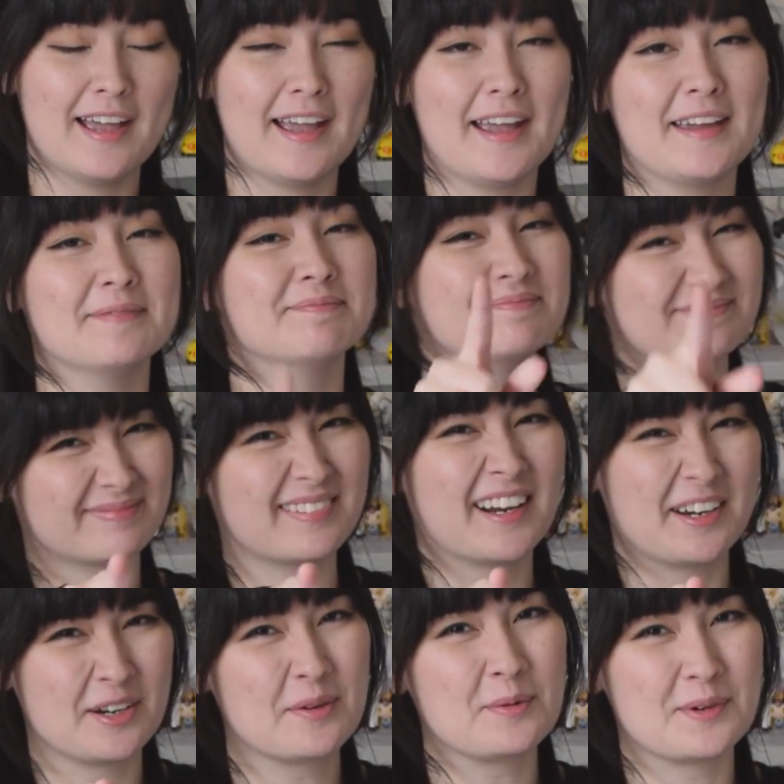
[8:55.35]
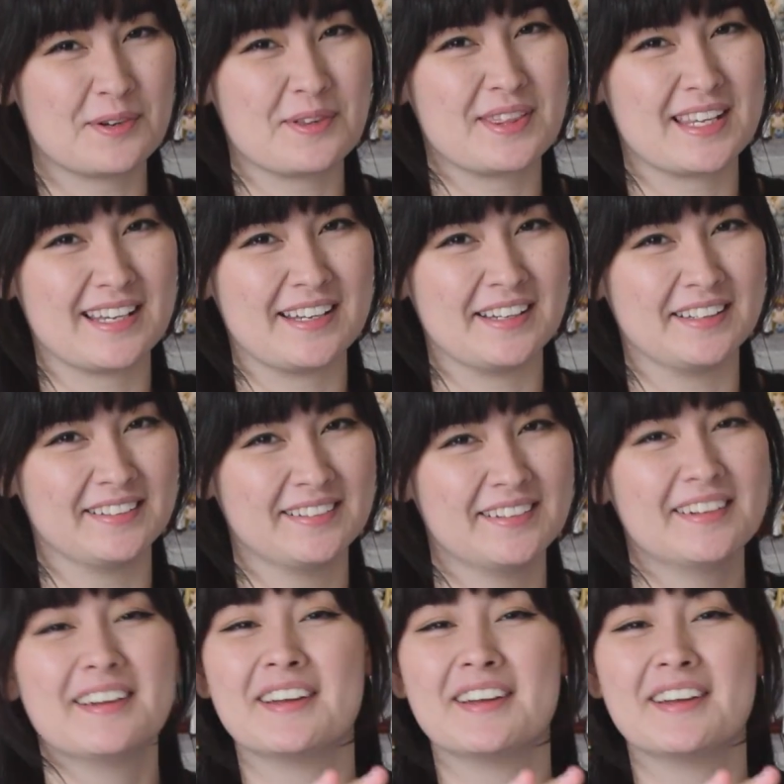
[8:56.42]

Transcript: And I know what you're thinking,